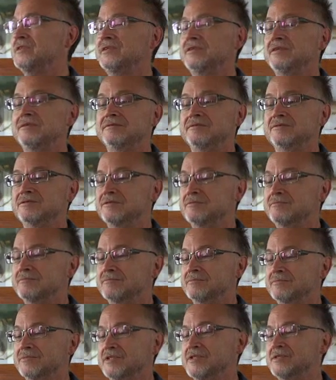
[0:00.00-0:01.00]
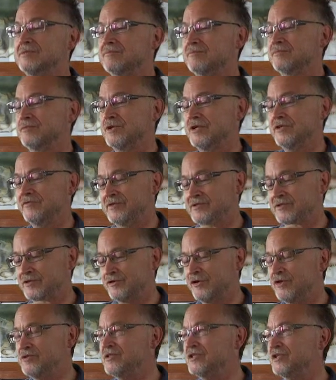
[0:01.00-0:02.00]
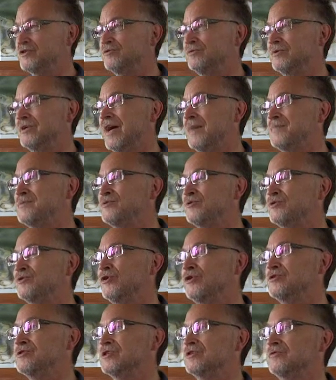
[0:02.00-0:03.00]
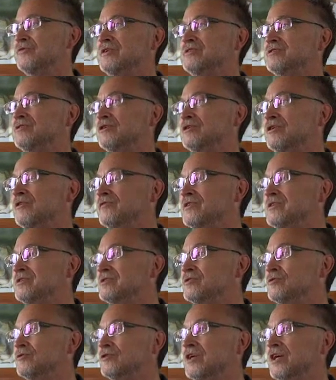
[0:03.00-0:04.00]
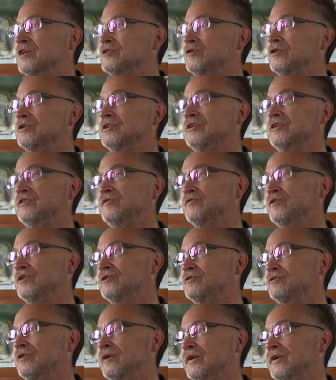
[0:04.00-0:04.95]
uh, whatever the, consequence, the absolute consequence out of it, you cannot leave what you